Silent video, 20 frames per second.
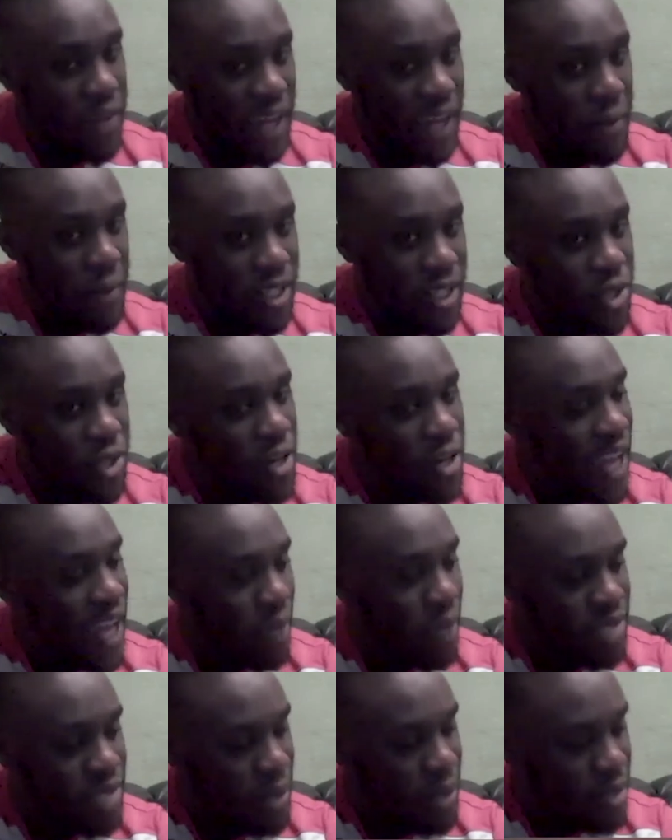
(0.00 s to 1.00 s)
Give me 2
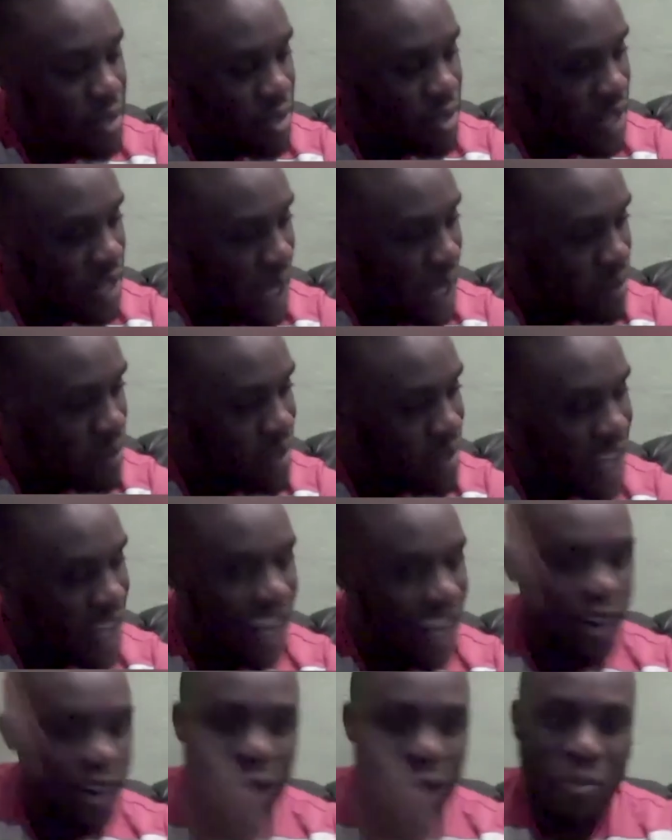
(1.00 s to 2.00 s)
names, and I
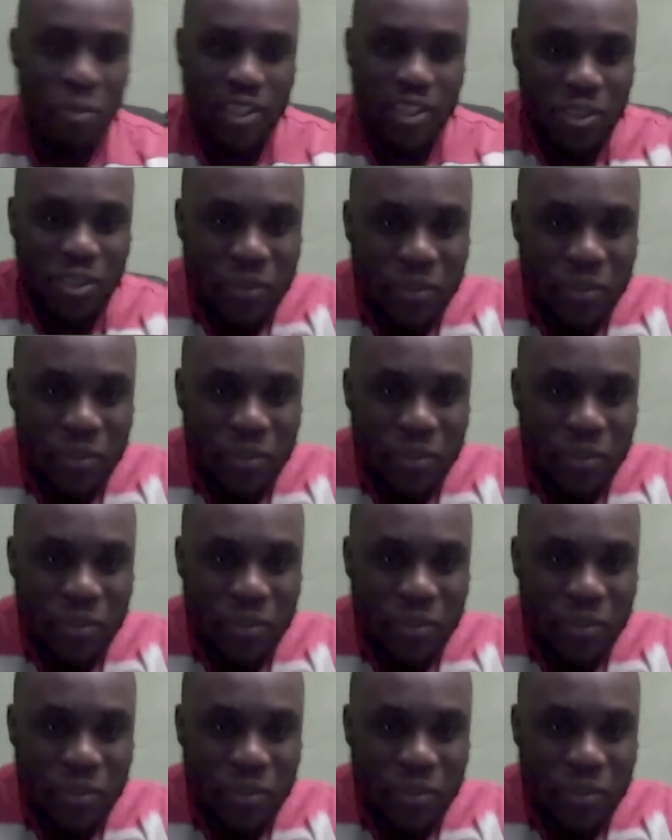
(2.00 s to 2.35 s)
got a question,